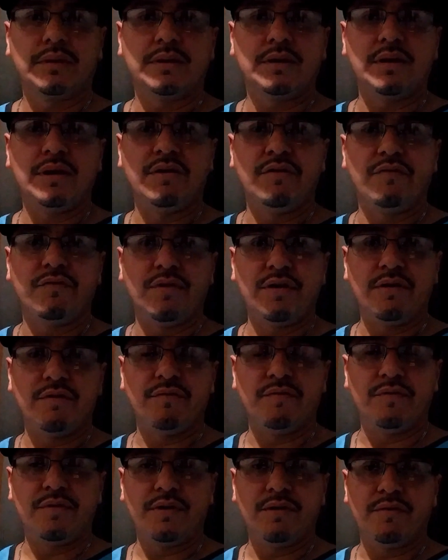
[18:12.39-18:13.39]

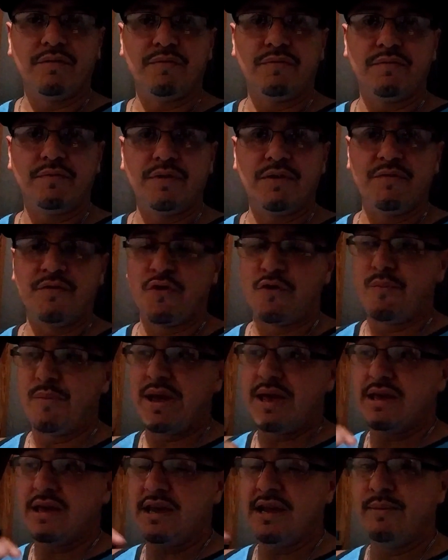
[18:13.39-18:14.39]
if you're
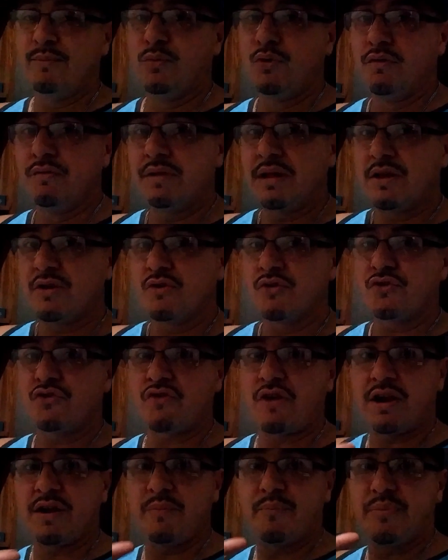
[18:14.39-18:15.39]
making moves and you're
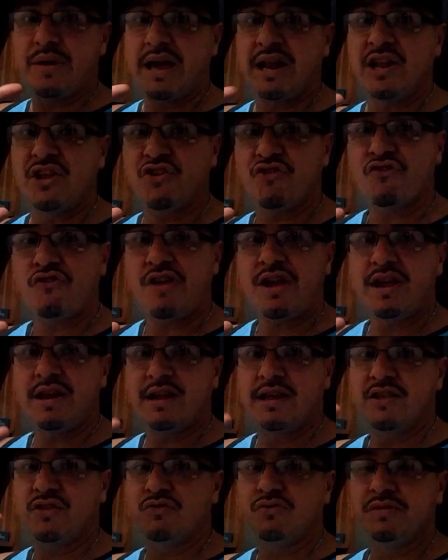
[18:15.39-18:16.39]
trying to penetrate
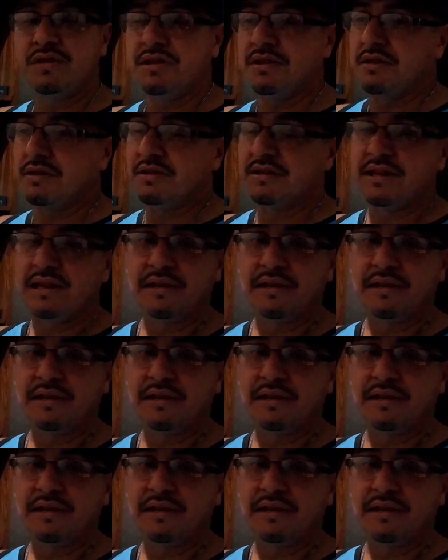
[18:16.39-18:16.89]
into these